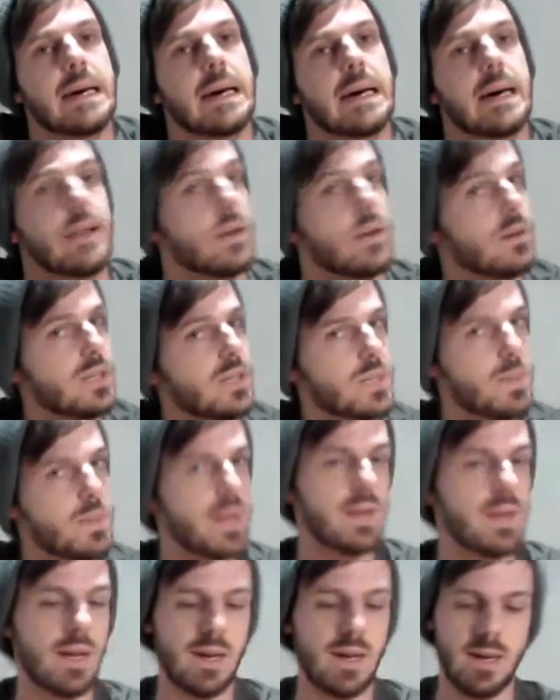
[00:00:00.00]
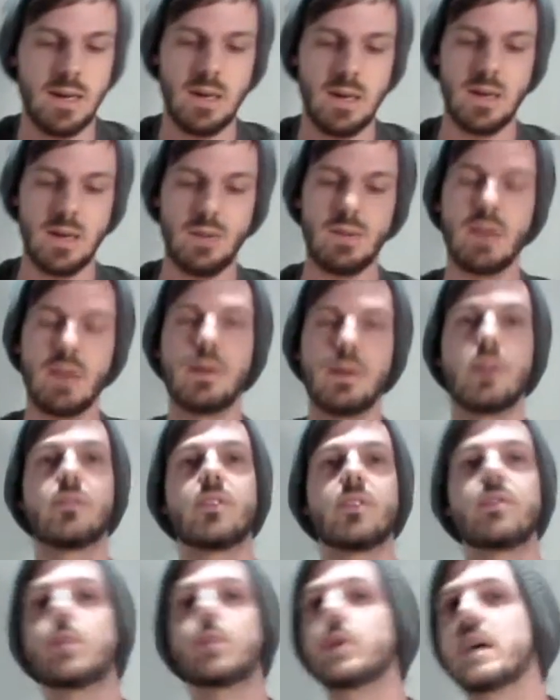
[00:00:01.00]
I know it's been around now
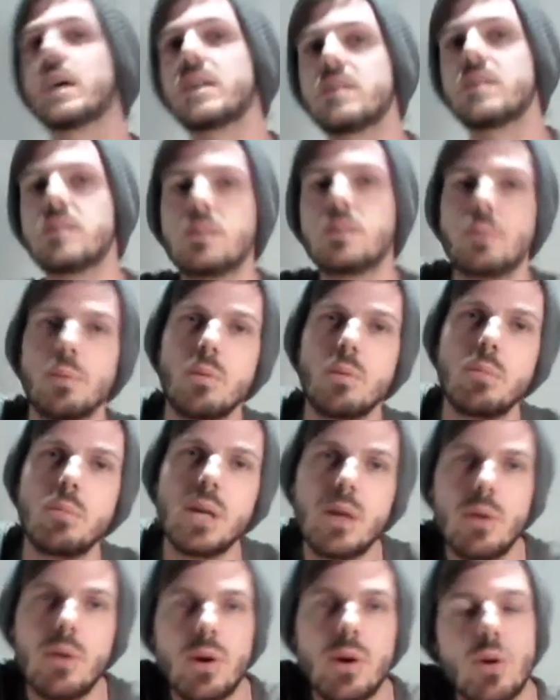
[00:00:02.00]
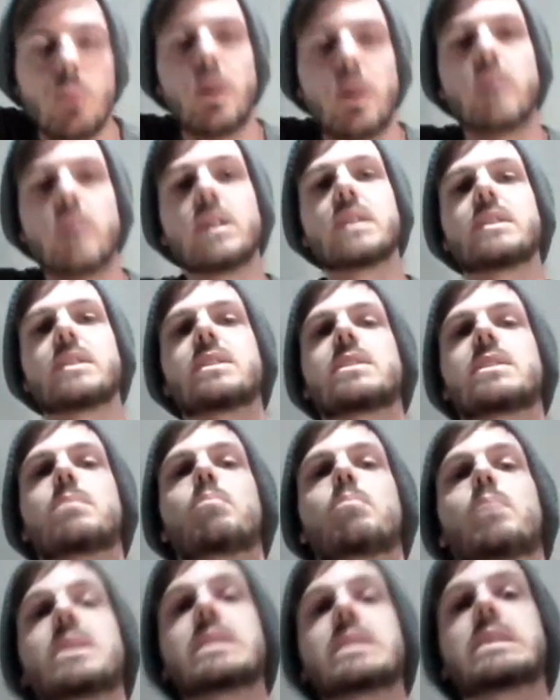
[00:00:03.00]
for a few days, people have been going on about it,
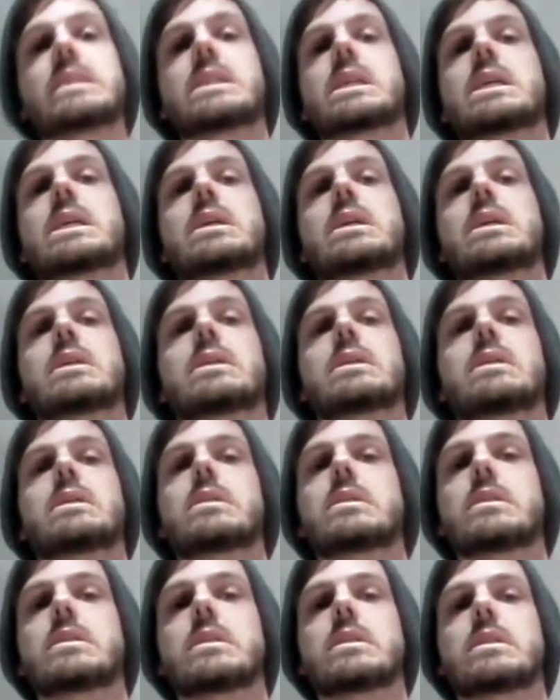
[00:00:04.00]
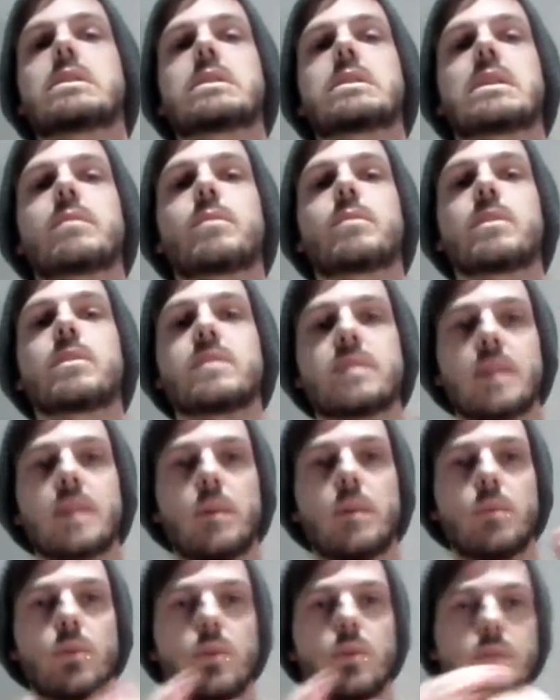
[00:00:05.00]
but let's have my
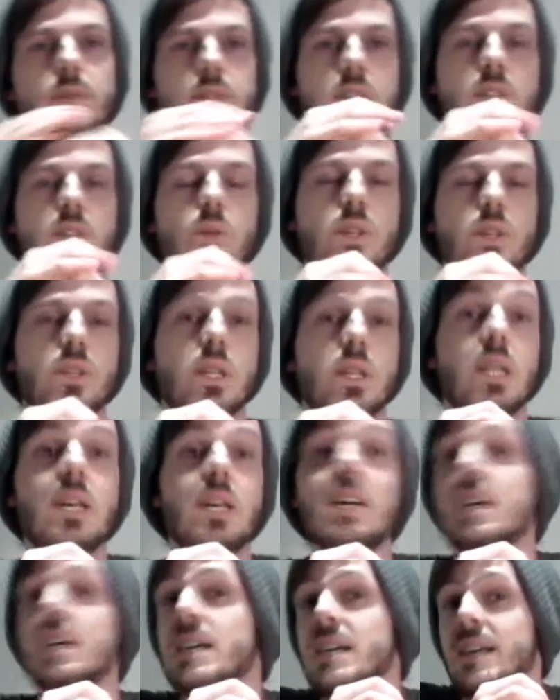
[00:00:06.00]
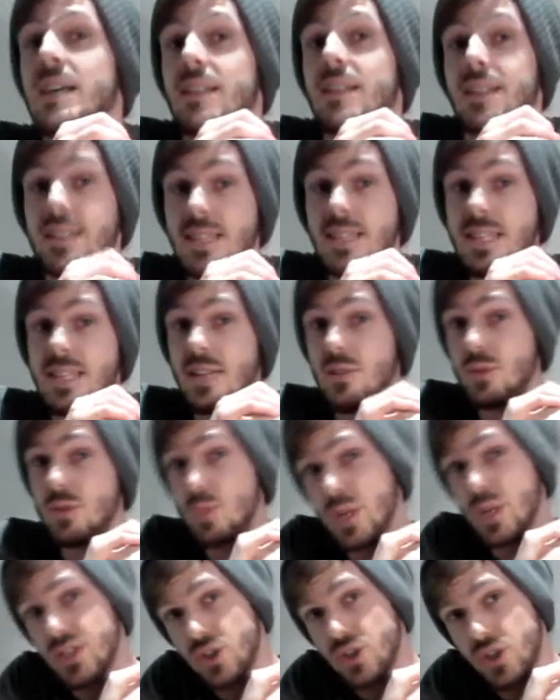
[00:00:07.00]
standpoint on the situation. The Nintendo
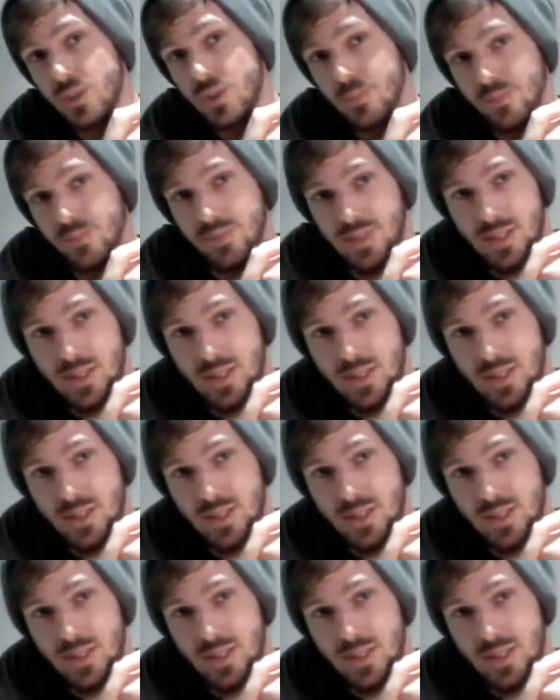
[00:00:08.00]
Switch.